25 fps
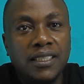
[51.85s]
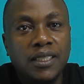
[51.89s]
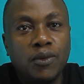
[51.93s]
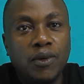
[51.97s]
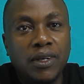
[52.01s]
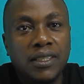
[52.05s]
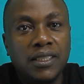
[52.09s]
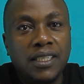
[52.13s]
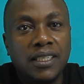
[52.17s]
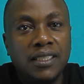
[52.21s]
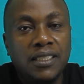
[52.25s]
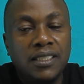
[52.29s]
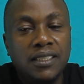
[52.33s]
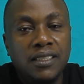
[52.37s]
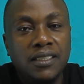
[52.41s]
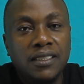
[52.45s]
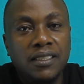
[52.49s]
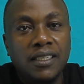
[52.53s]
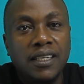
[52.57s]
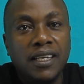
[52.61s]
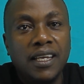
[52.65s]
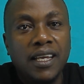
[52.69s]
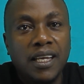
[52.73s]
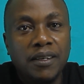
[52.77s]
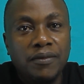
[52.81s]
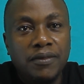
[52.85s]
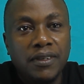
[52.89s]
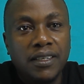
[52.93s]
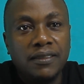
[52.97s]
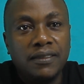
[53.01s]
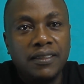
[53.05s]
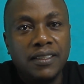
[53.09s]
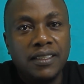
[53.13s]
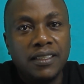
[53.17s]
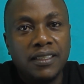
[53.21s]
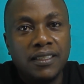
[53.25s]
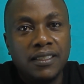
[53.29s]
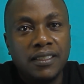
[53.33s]
he wanted.
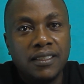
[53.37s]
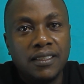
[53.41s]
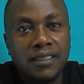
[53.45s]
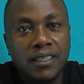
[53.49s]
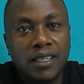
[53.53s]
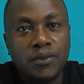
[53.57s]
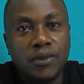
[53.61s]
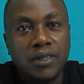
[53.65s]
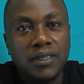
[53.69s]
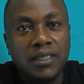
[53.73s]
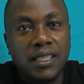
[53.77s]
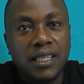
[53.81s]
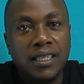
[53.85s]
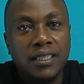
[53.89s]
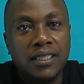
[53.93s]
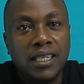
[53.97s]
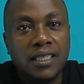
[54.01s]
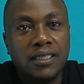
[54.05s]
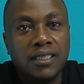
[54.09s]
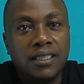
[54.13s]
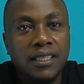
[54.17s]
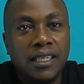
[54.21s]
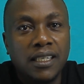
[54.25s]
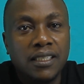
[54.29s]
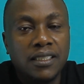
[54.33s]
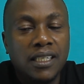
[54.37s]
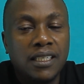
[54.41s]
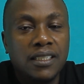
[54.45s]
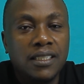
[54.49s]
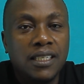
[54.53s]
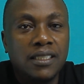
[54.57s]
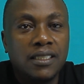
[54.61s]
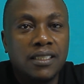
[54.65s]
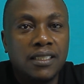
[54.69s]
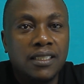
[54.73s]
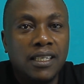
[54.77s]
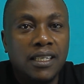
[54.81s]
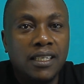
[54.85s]
Everything. That's what it tells us in
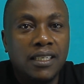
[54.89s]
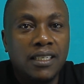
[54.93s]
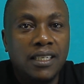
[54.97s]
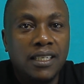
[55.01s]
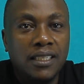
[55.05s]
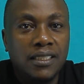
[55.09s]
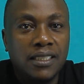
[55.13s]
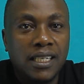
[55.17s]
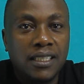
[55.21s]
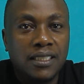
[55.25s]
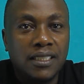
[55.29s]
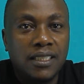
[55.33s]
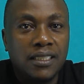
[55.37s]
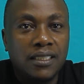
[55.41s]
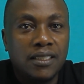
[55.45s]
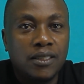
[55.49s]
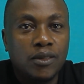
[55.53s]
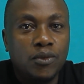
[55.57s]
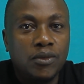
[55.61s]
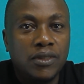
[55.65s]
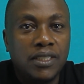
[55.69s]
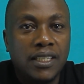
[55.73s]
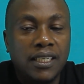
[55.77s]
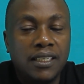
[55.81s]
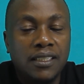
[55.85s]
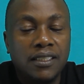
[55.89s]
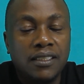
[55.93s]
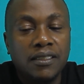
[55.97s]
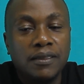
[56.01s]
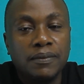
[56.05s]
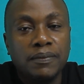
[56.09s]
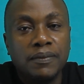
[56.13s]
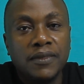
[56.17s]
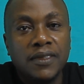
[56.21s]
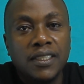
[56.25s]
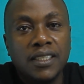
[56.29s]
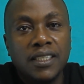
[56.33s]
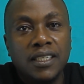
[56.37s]
Ecclesiastes 2.10.
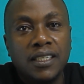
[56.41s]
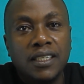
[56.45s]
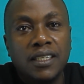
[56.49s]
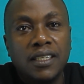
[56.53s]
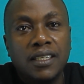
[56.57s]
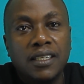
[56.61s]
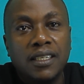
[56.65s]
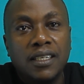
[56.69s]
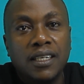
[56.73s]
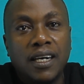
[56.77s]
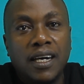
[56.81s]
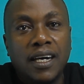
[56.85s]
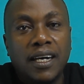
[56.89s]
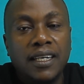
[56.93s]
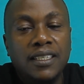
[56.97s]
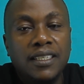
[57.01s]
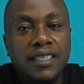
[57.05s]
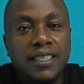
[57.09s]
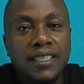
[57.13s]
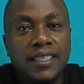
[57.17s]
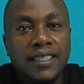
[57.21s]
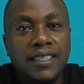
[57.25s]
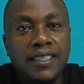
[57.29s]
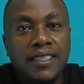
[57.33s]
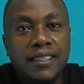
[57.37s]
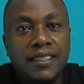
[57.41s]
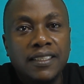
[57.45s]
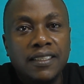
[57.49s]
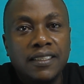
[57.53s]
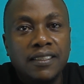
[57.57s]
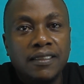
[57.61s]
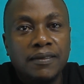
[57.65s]
And the, uh,